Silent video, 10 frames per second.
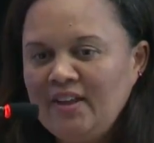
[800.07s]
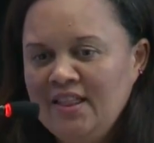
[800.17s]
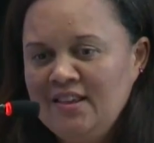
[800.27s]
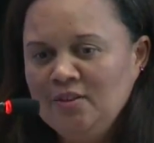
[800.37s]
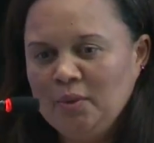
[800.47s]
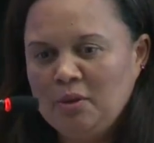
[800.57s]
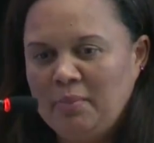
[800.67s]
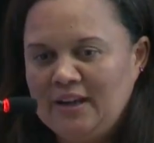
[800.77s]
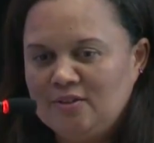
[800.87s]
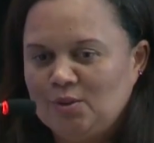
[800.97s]
These were the
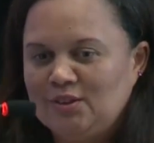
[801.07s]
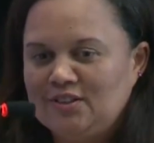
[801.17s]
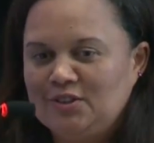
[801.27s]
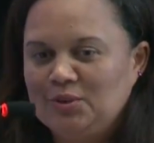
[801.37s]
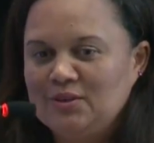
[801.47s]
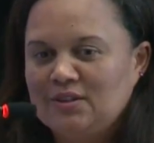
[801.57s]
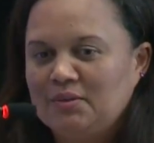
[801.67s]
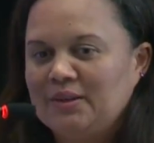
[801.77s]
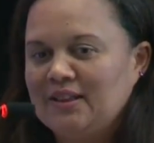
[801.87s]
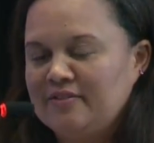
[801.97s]
base oils used.
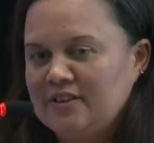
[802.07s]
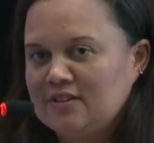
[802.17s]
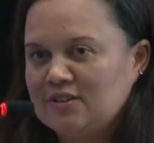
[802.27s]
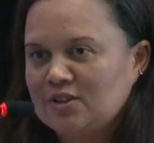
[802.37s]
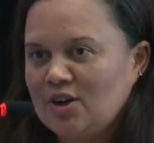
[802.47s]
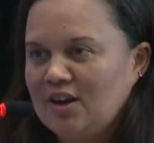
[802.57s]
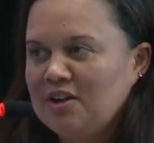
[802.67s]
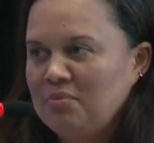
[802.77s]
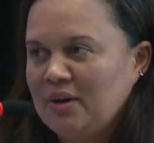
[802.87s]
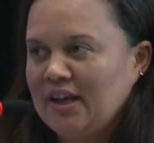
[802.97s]
So in the first
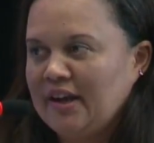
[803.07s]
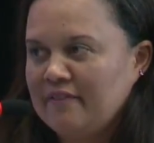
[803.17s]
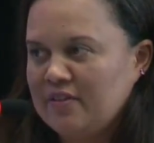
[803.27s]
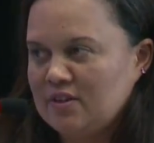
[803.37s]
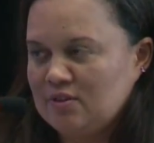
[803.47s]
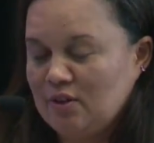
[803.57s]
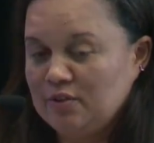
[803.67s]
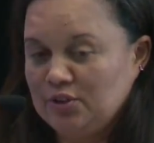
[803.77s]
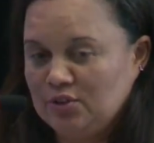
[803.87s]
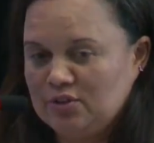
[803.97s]
column, I have the
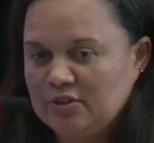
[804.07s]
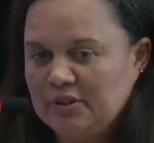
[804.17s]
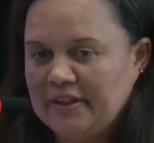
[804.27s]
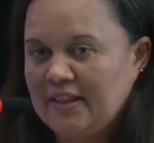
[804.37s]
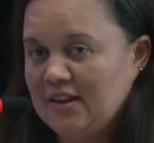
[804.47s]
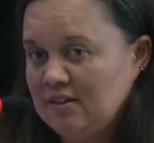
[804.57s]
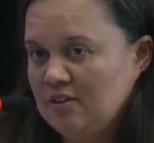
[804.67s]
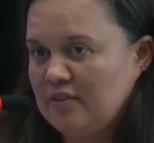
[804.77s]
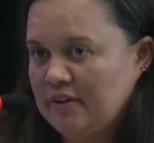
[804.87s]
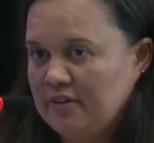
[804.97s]
solvent neutral, the
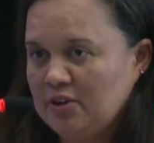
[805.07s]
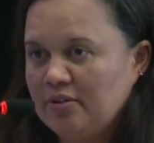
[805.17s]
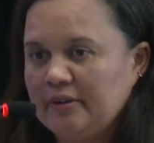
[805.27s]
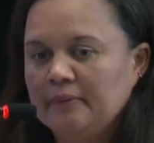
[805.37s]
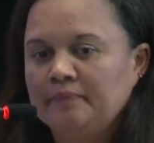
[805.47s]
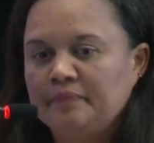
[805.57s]
SN 500,